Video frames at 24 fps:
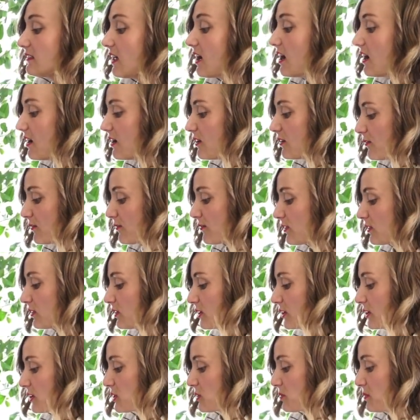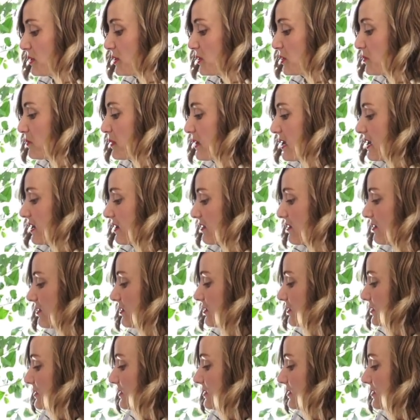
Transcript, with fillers: love the look of the Peter Pan collar.